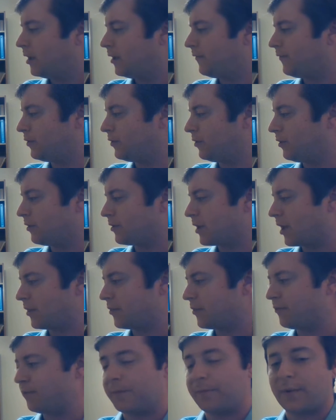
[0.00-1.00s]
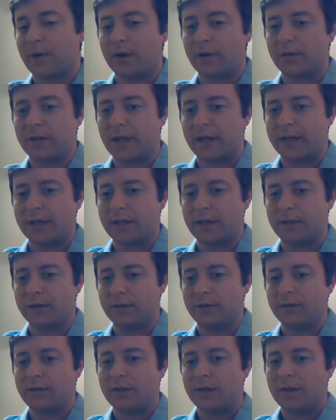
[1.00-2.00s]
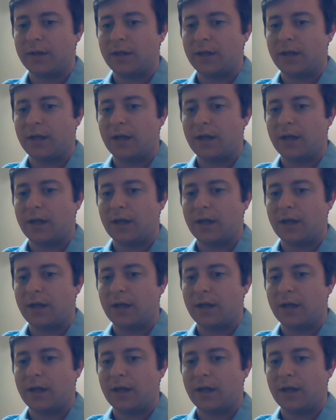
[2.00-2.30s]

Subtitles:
If you notice, I threw a bar line here.